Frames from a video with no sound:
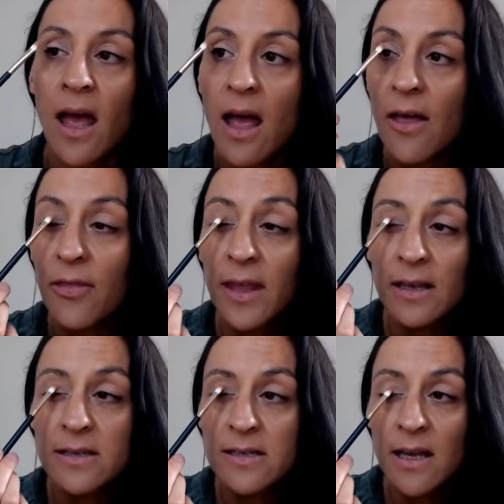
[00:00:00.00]
and
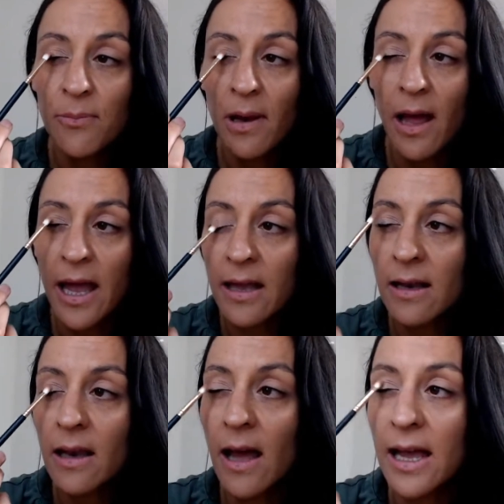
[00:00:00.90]
then just apply it
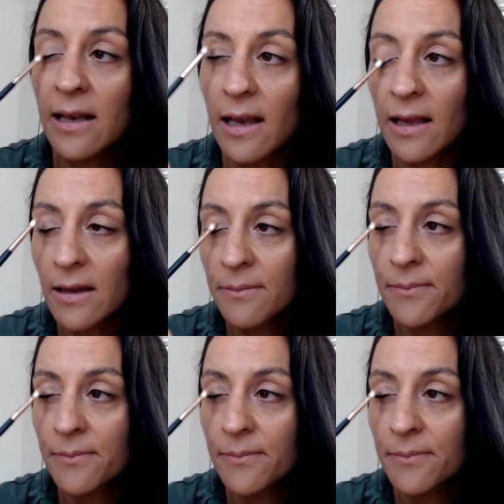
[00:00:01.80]
lightly